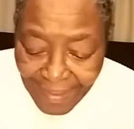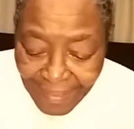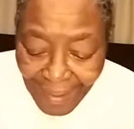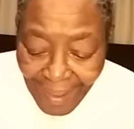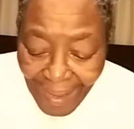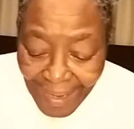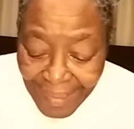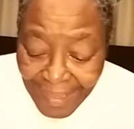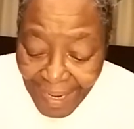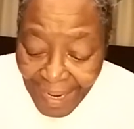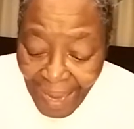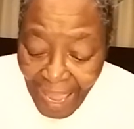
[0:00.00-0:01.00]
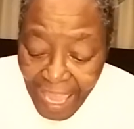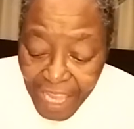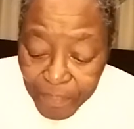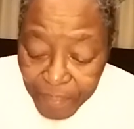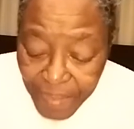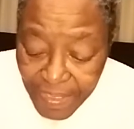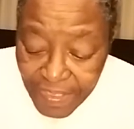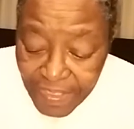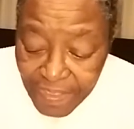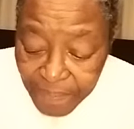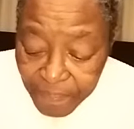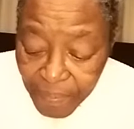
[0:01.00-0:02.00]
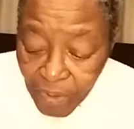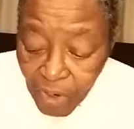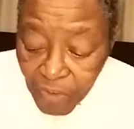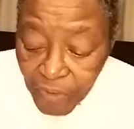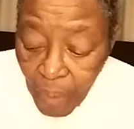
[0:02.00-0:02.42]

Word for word: the underlying principle of